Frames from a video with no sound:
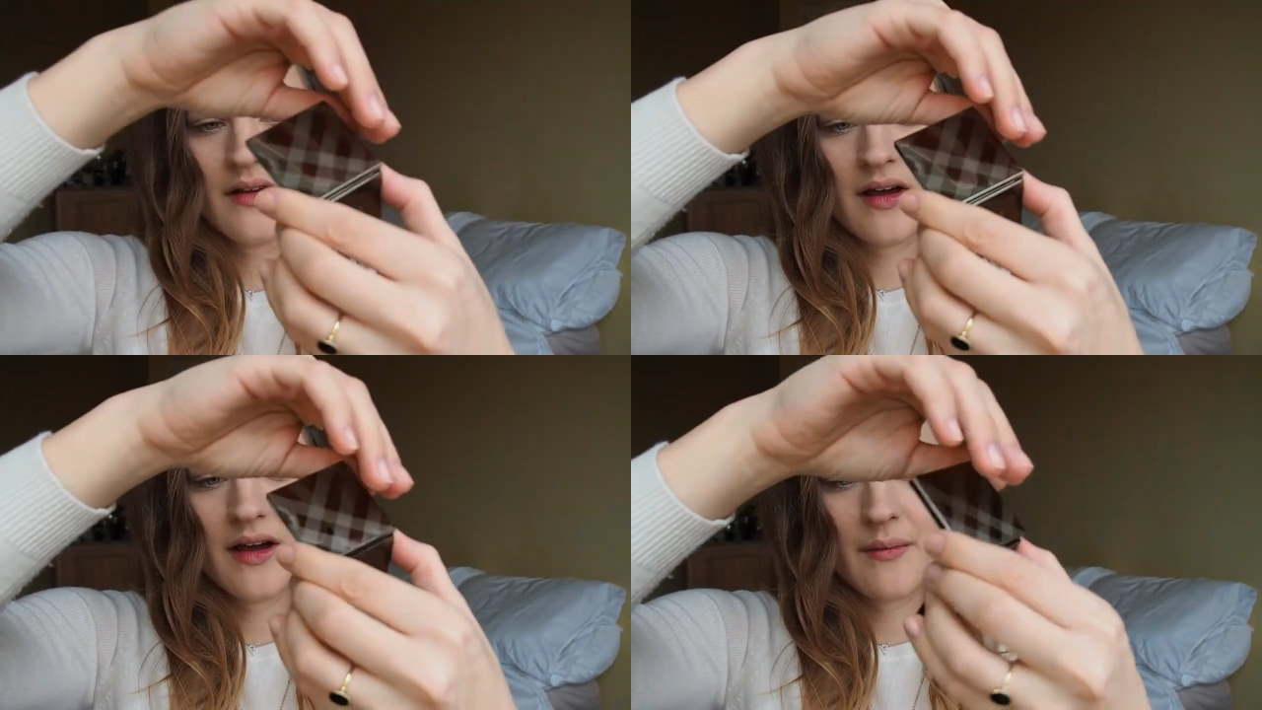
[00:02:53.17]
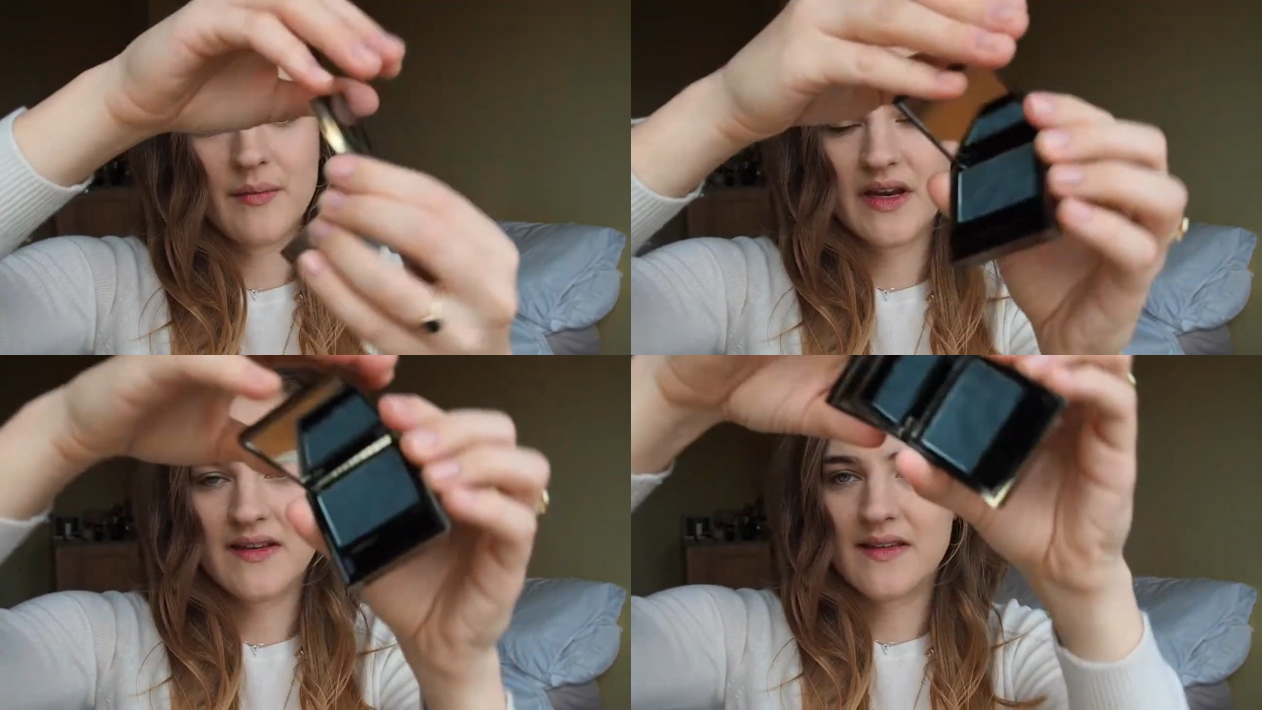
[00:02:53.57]

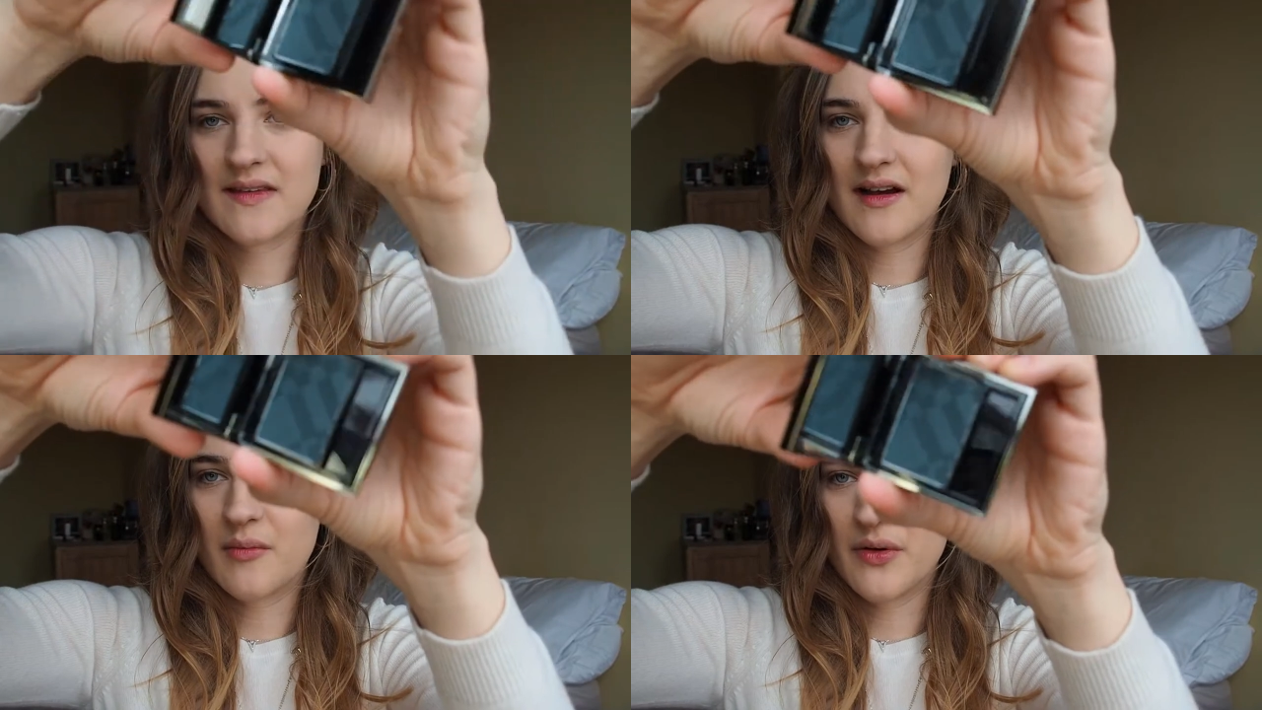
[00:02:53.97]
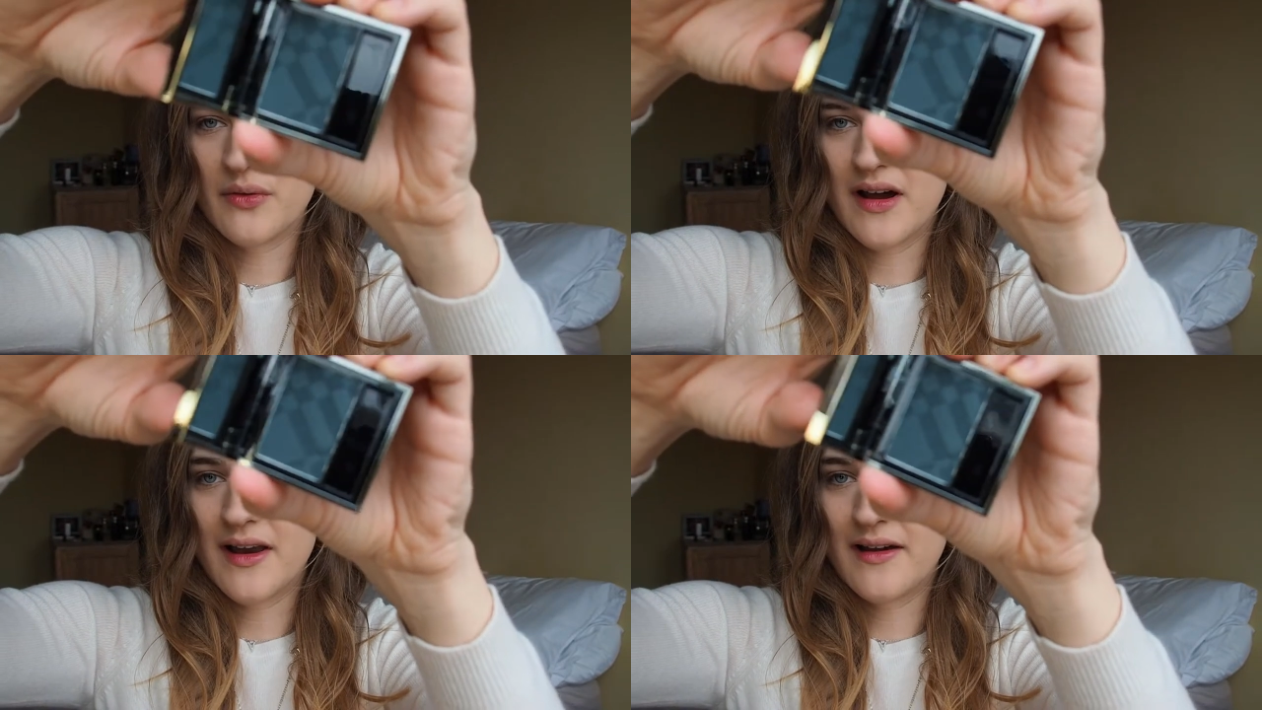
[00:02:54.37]
um, it is this dark blue
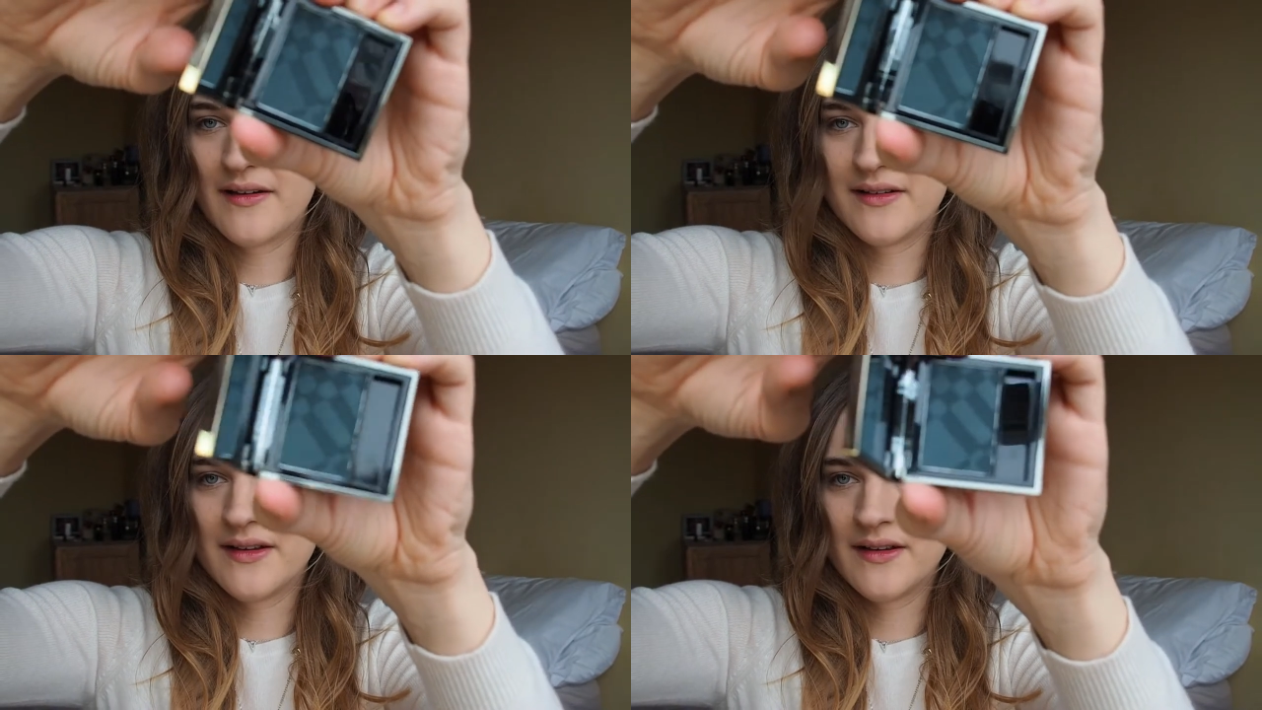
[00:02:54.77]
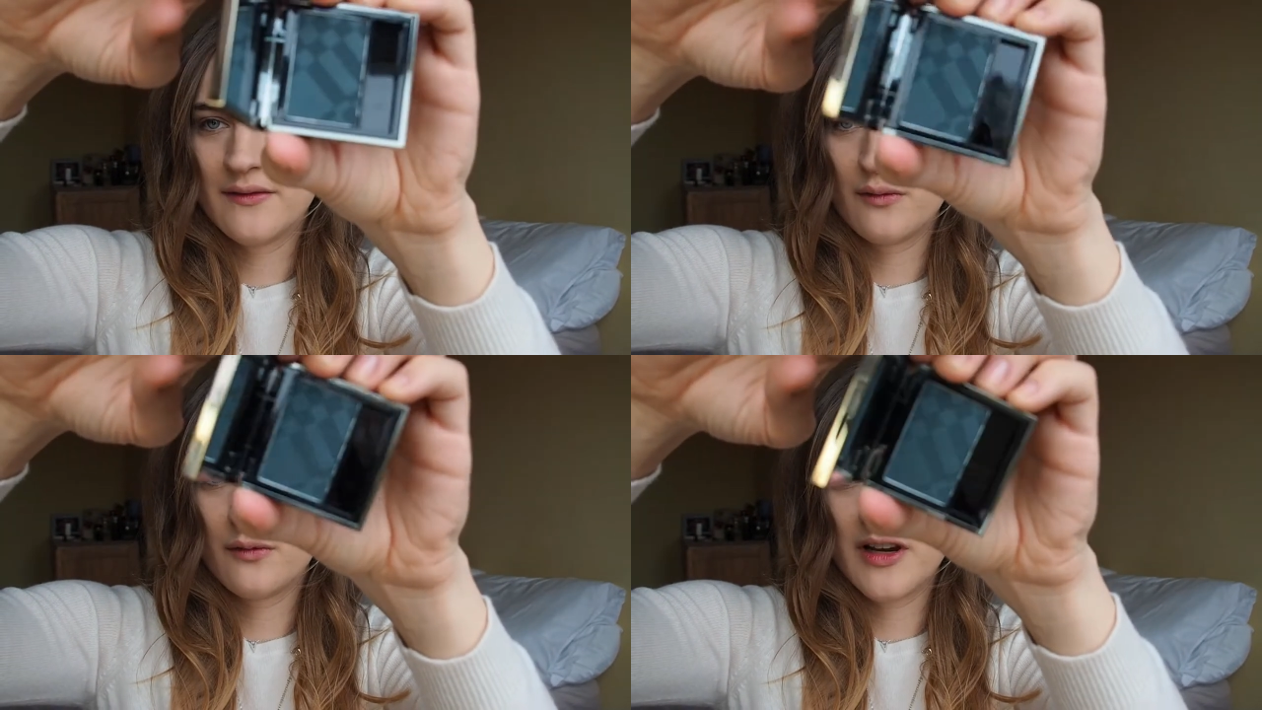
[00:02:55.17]
color,
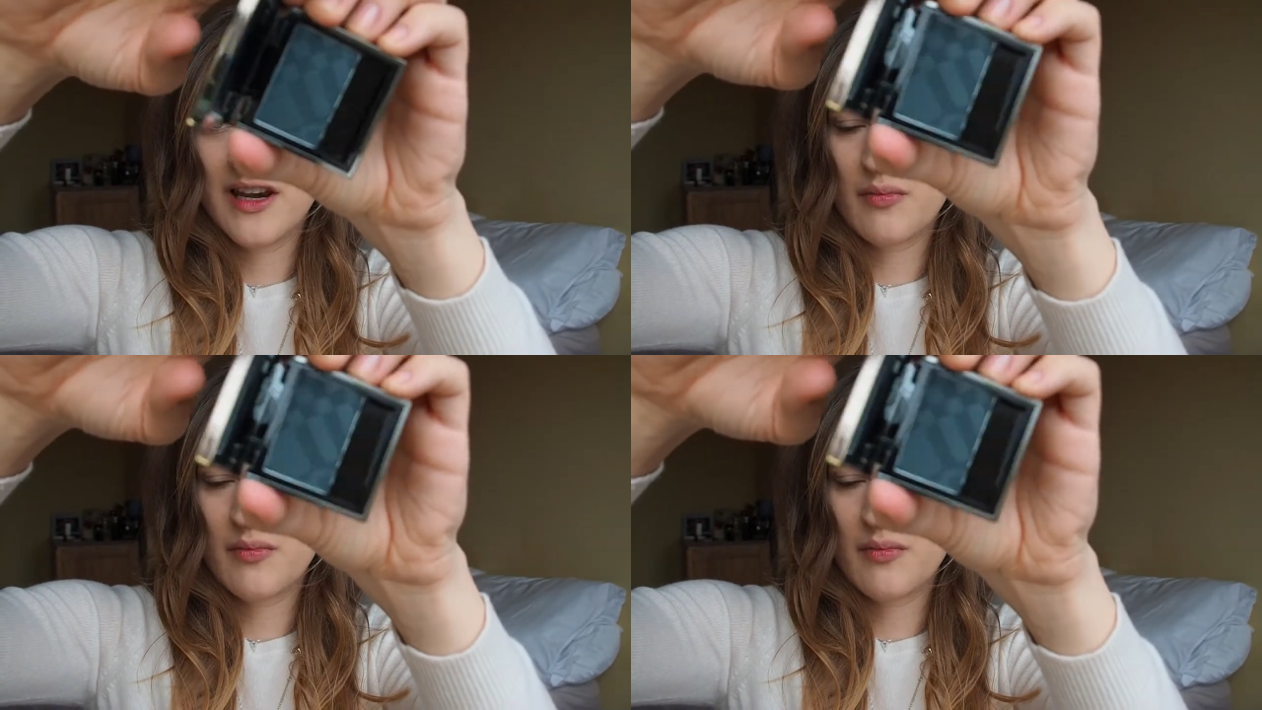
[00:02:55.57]
really